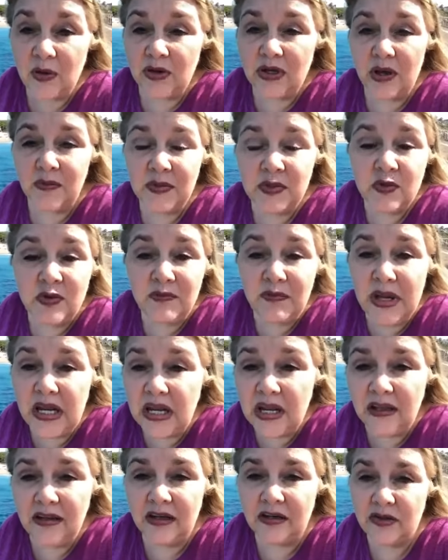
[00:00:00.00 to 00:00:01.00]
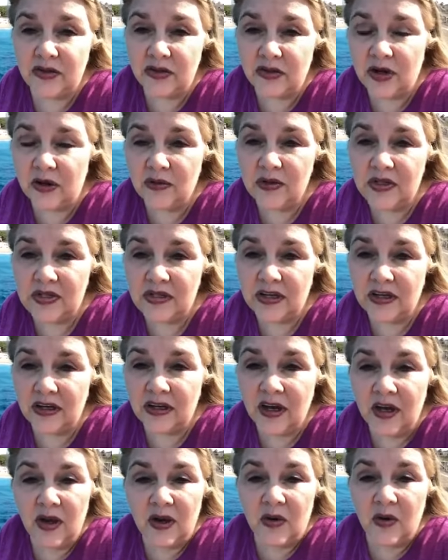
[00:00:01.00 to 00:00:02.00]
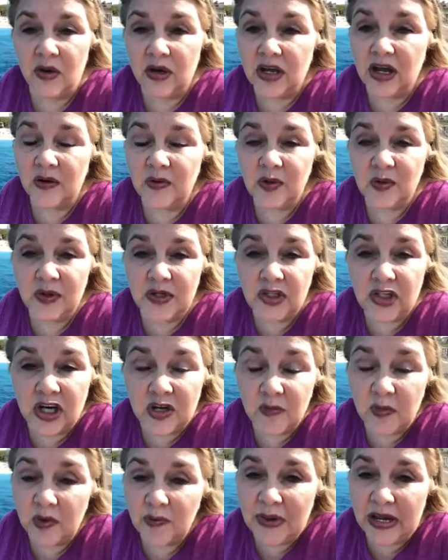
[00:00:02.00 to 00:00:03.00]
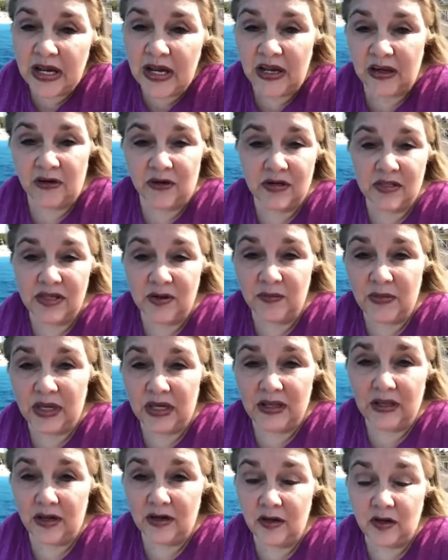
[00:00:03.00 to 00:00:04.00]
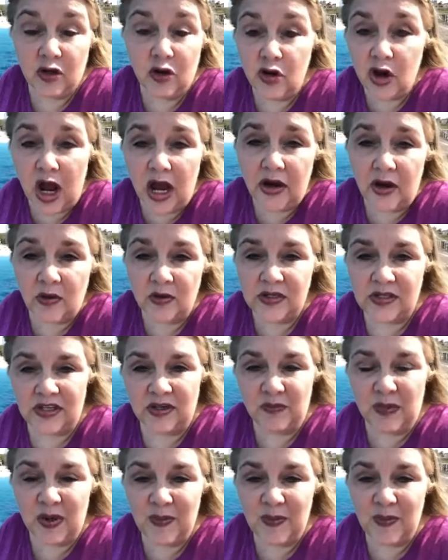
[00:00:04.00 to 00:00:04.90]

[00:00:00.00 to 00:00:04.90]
come to a meeting that you're hosting, or come to a chamber meeting or something that you're not hosting.